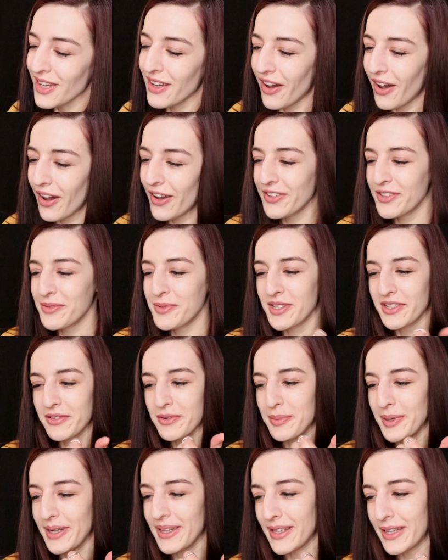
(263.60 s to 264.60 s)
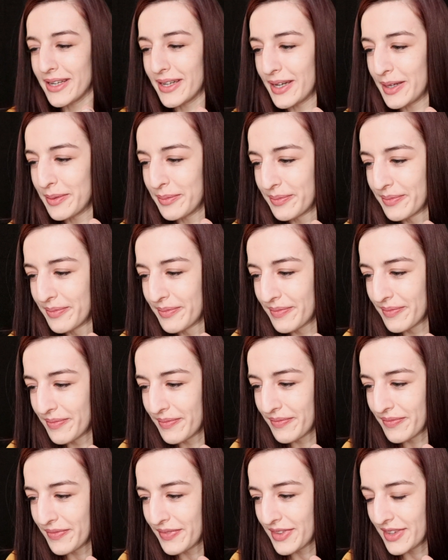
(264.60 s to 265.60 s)
Ask them to repeat their name
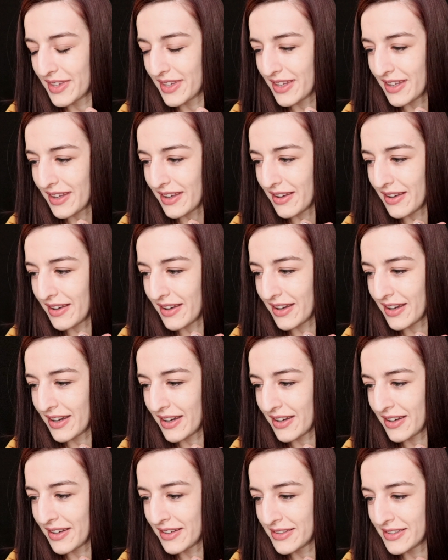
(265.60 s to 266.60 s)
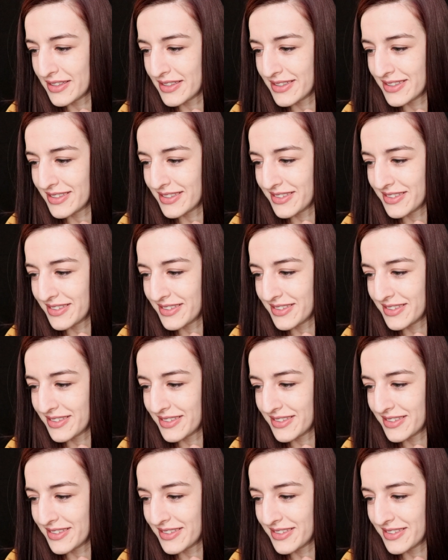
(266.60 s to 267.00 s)
and